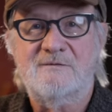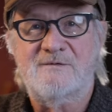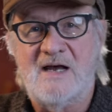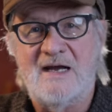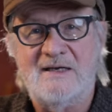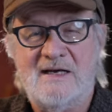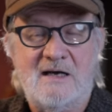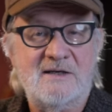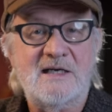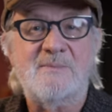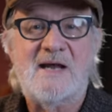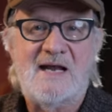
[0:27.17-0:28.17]
find. And I'll
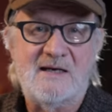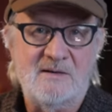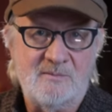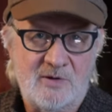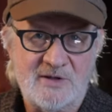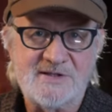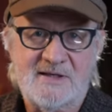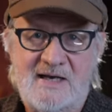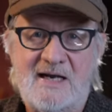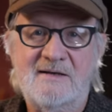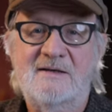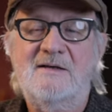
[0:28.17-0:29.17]
keep adding books to
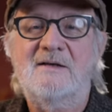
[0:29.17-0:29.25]
that